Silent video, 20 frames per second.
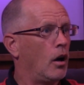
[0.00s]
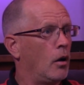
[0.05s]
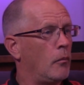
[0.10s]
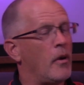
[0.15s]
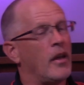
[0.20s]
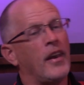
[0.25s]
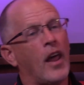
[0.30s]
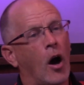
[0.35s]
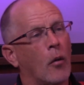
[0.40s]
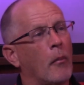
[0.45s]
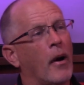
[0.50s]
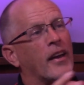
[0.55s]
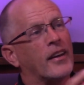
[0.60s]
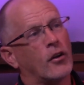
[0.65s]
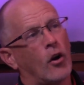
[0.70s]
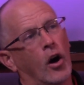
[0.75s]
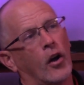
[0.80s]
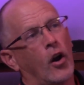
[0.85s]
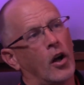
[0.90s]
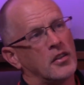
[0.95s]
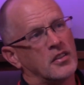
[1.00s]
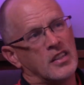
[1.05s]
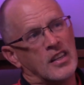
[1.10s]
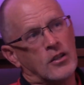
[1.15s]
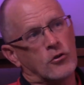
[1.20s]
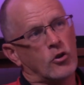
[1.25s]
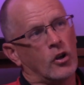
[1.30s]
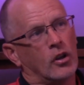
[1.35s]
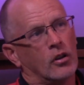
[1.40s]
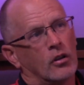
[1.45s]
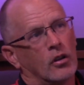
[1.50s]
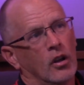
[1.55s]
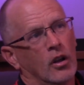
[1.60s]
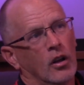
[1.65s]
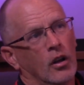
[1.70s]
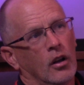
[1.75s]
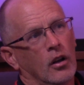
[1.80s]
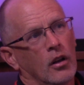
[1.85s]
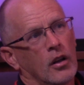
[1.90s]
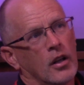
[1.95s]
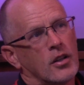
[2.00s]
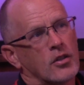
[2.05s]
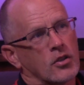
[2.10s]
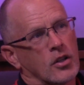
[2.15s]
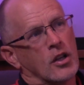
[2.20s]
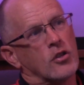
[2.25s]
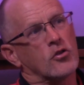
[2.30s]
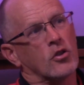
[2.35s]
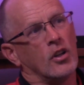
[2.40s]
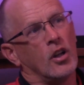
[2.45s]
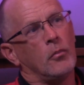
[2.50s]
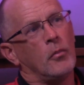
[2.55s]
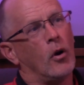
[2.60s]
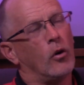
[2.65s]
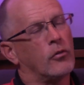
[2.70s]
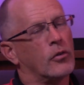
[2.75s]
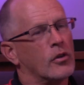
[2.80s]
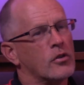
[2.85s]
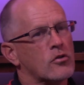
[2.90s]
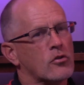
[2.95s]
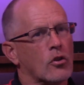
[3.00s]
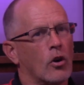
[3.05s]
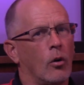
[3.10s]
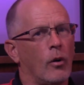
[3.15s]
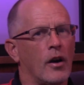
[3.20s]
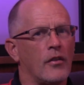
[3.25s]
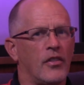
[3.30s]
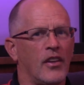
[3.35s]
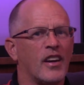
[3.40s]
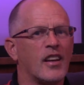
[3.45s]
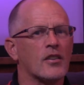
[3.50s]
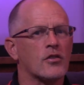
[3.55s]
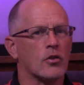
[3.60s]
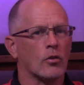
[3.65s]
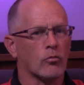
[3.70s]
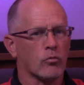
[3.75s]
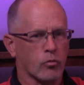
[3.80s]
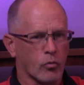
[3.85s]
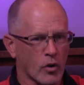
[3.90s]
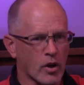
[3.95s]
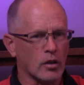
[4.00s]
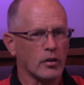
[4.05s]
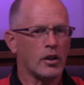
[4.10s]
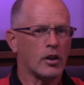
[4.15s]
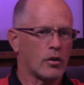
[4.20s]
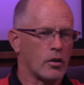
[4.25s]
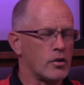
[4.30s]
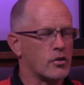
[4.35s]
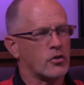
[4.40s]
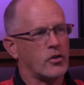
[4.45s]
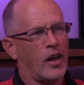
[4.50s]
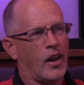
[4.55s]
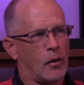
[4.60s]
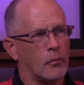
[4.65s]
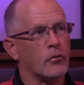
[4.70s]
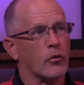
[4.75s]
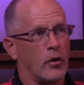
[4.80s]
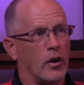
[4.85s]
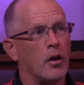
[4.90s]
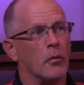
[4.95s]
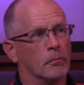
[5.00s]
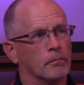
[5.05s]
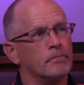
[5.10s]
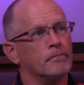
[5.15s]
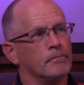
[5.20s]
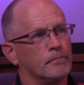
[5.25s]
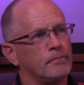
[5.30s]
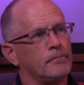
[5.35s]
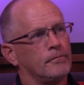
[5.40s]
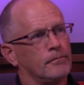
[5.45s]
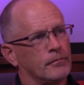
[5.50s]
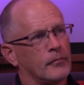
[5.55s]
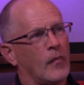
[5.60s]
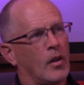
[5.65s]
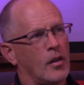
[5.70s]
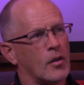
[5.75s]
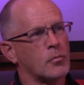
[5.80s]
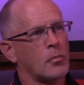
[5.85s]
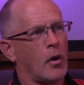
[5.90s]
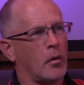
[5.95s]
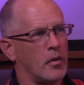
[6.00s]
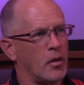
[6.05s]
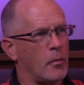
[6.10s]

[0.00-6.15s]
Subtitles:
And now Mike caught on teaching. He's teaching in Milford, so I think it's a really good setup for him. That's probably the